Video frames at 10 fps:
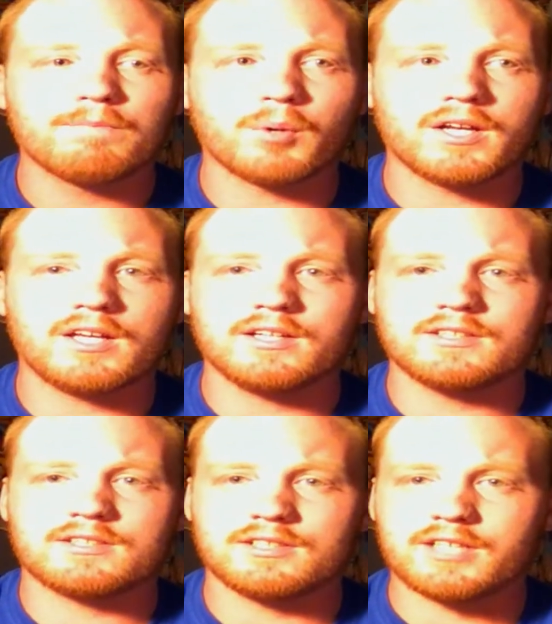But he
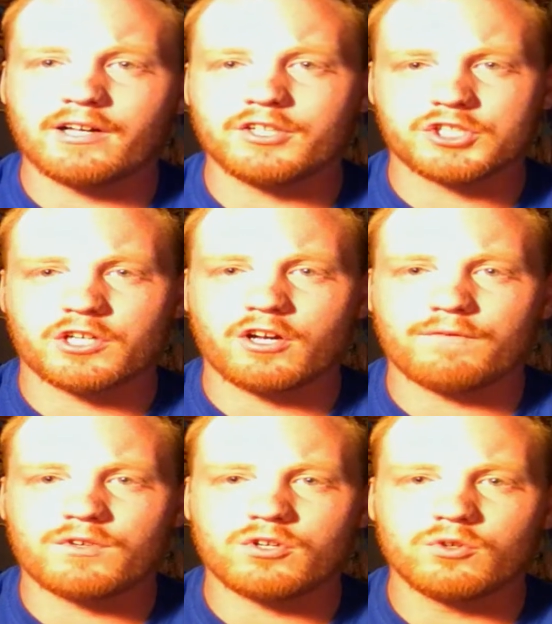is intelligent
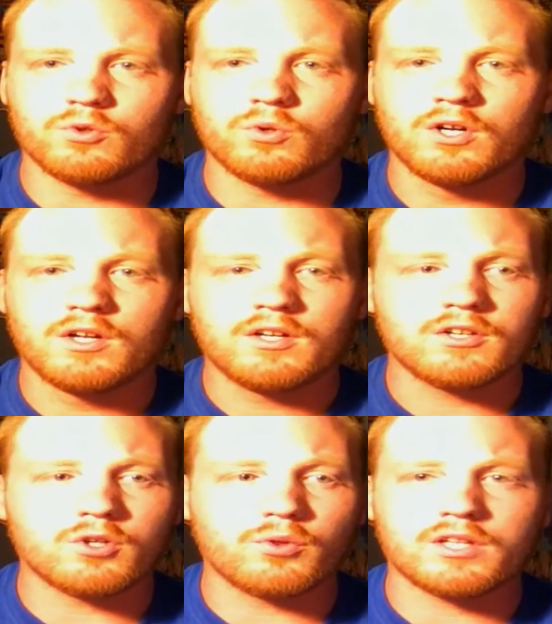enough to
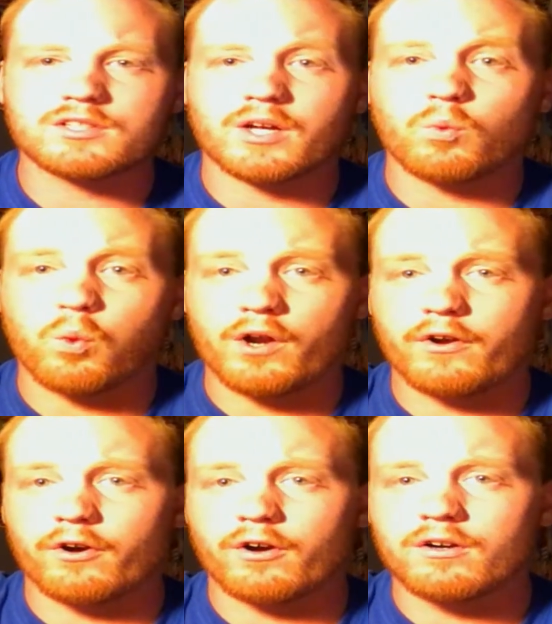do things like
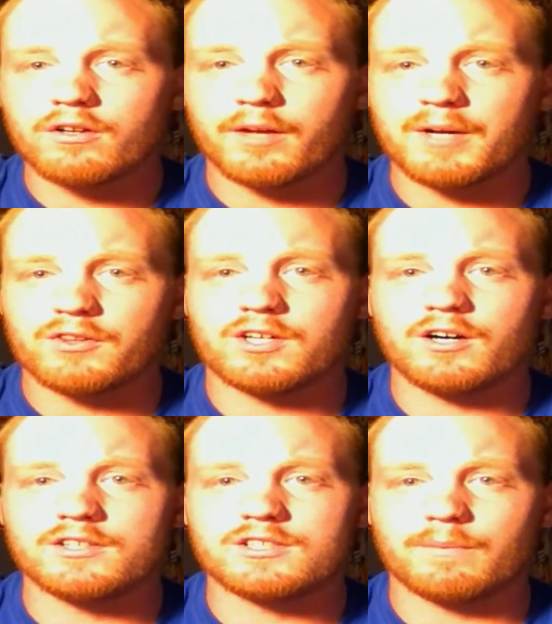wonder about the
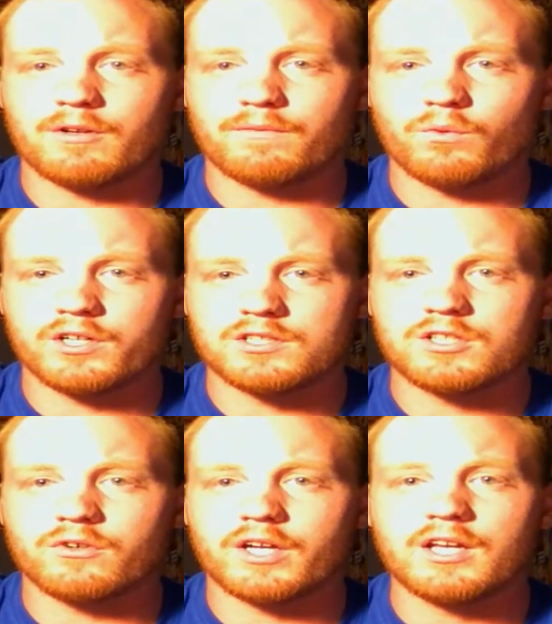concept of what he's doing.